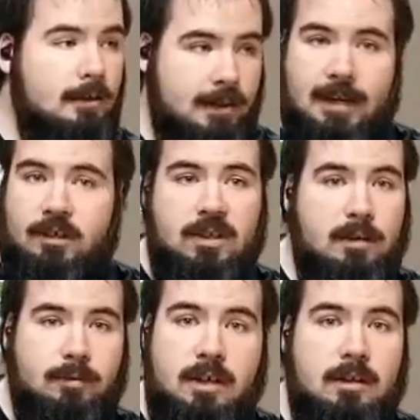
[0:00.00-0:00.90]
that
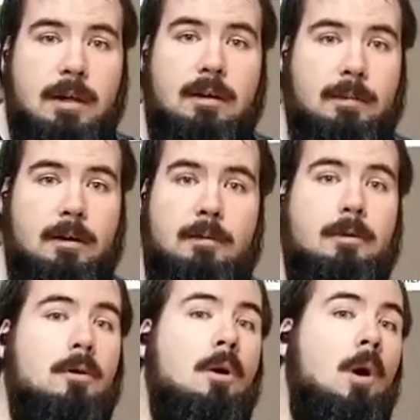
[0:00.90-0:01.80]
stuff's going to be
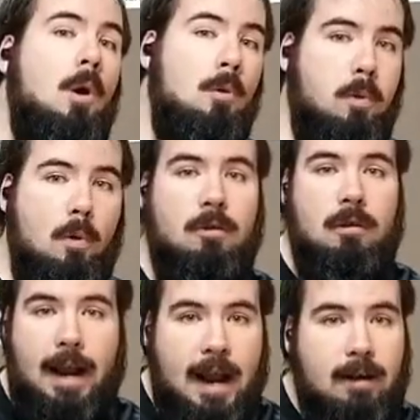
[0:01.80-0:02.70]
available
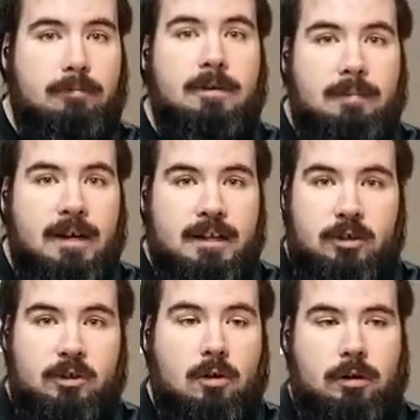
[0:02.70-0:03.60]
for everybody
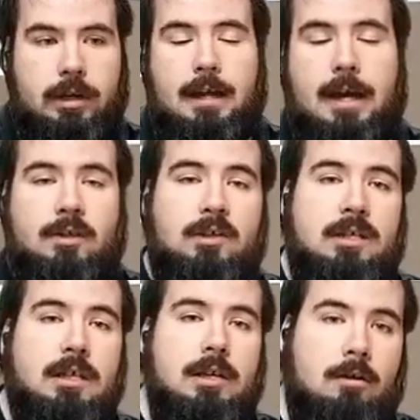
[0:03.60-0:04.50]
starting next
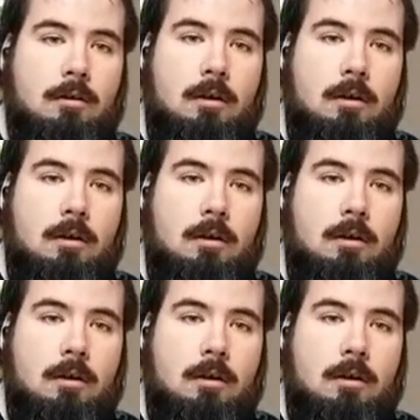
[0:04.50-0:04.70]
year.